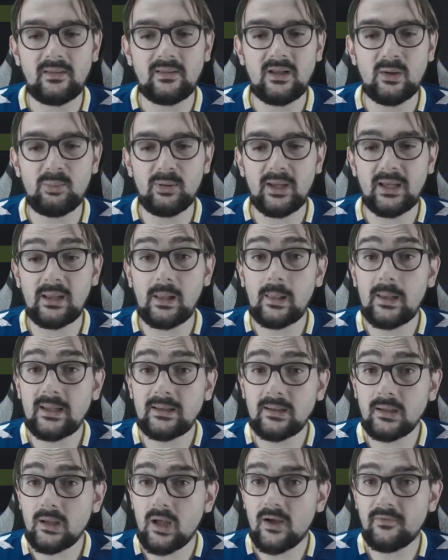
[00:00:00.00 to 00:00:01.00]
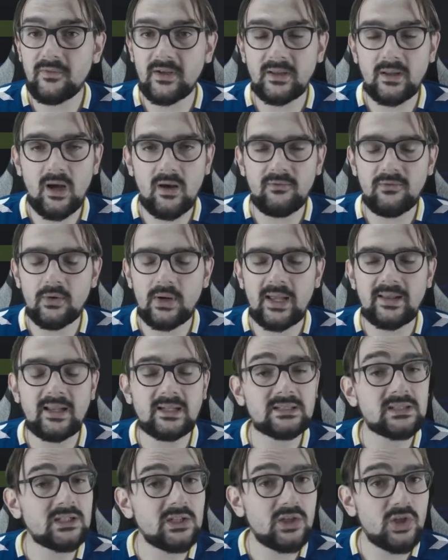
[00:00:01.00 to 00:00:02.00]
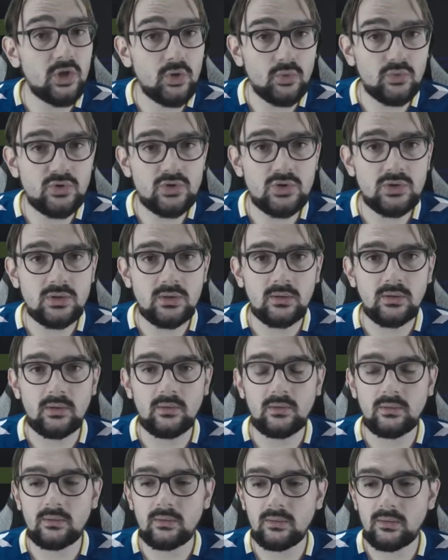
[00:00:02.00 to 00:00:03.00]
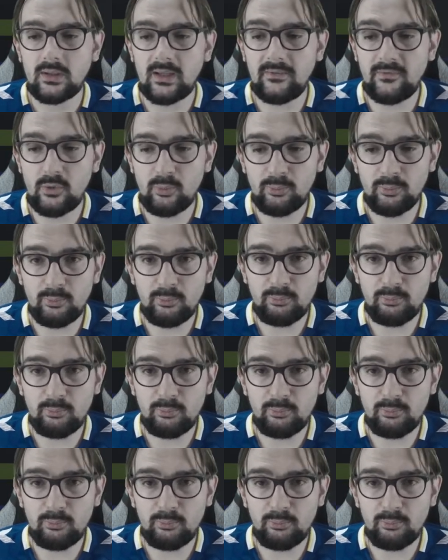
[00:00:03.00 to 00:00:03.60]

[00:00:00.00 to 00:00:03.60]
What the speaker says: They're playing Lindelof and not Varane. That's huge. If you